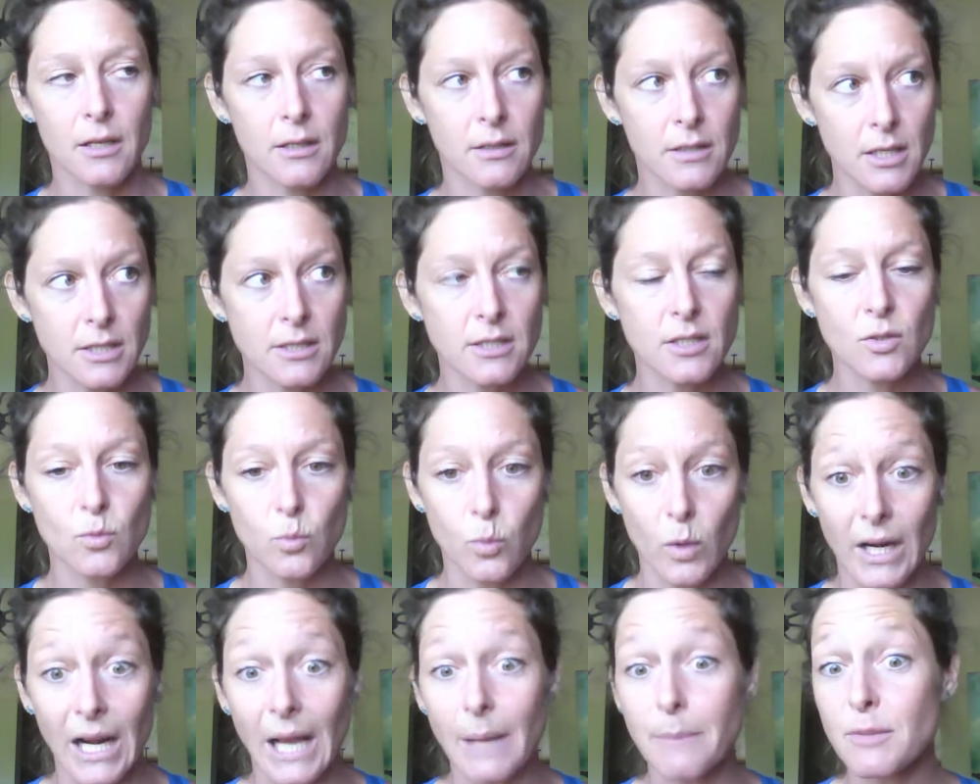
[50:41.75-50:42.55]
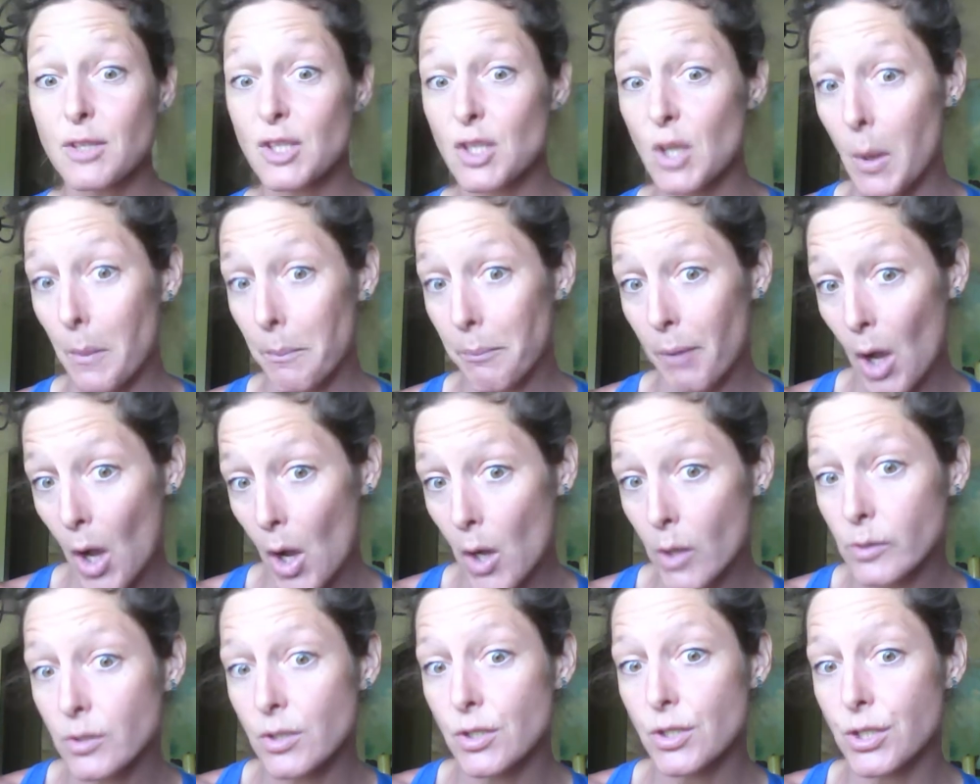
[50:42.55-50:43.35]
This is what I'm
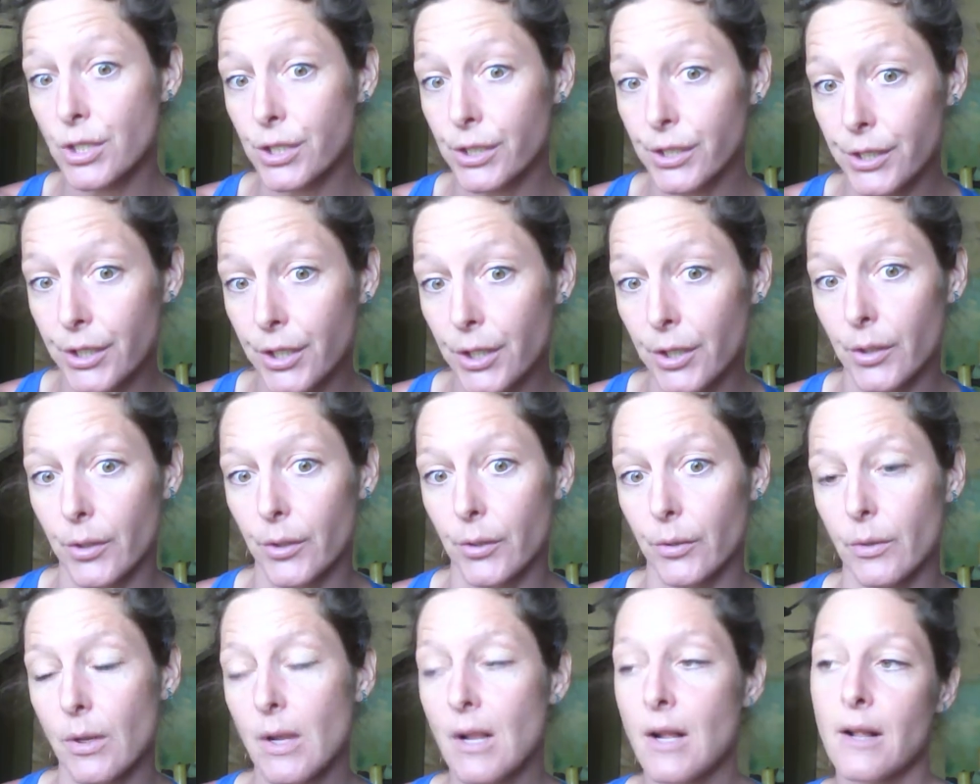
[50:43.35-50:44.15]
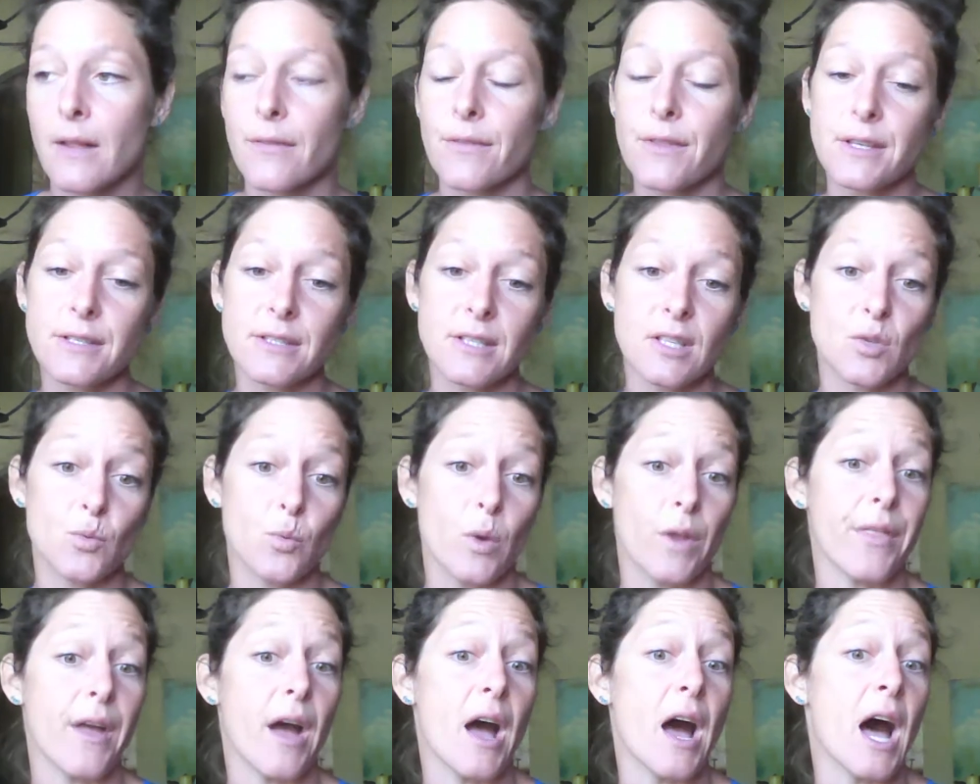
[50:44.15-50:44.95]
supposed to do. This is
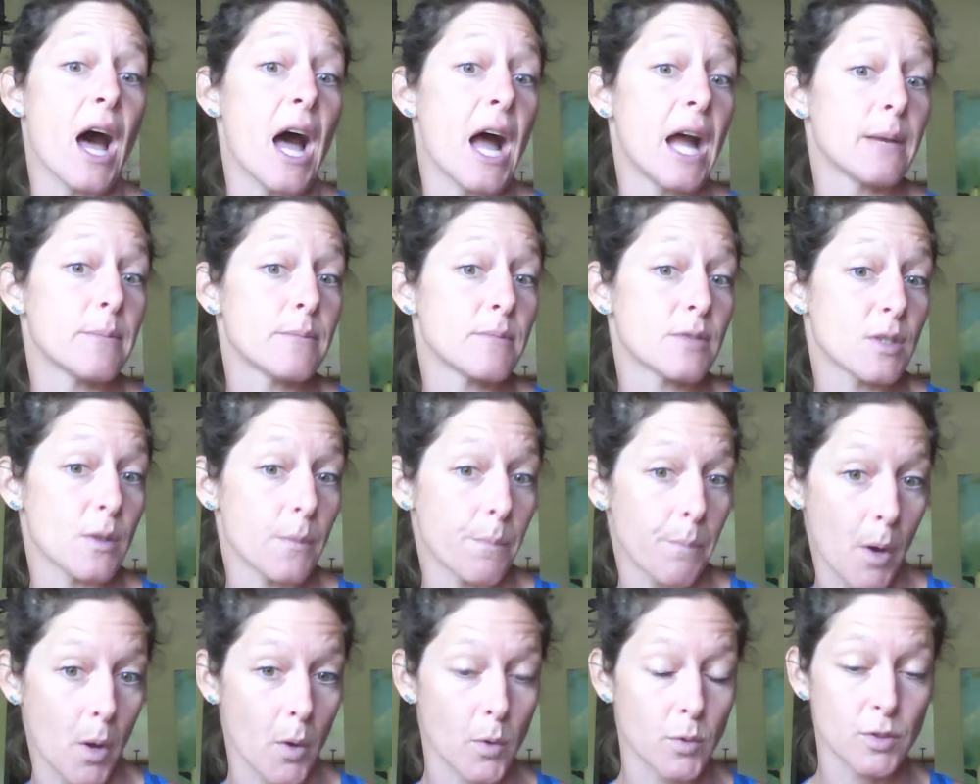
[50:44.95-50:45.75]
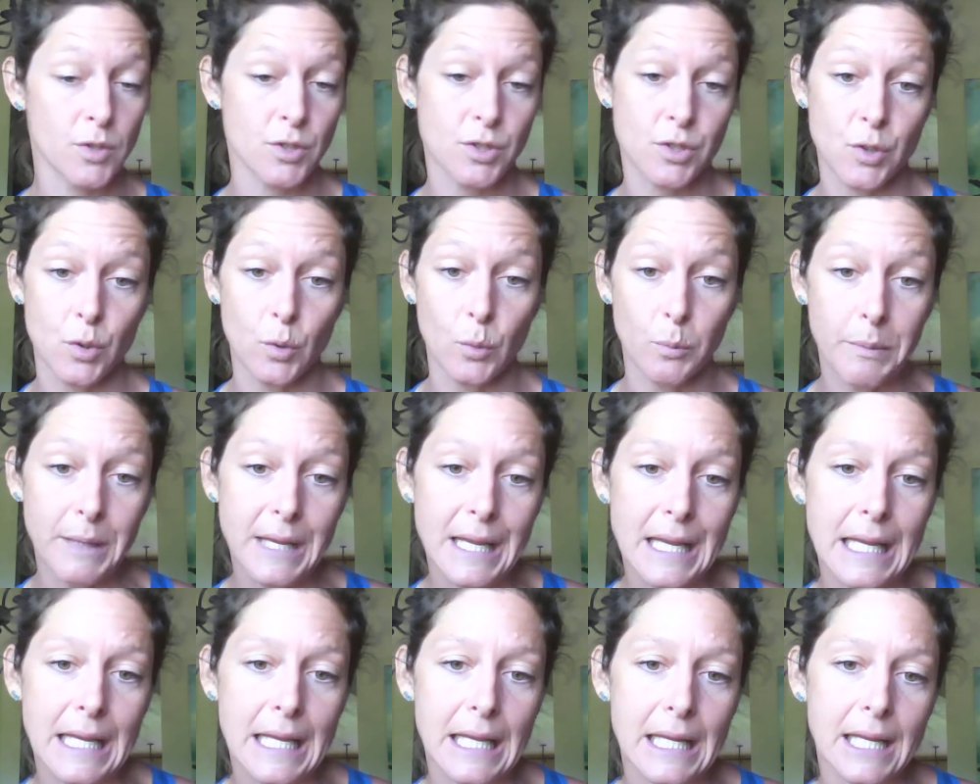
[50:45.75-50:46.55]
what I'm supposed to
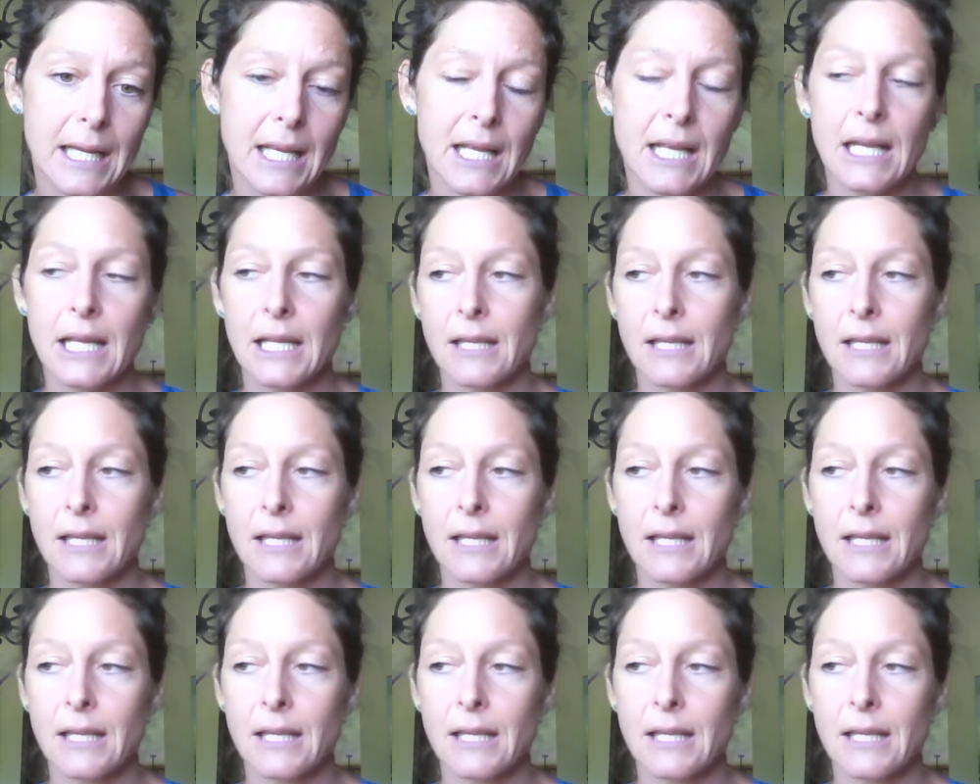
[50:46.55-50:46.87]
be.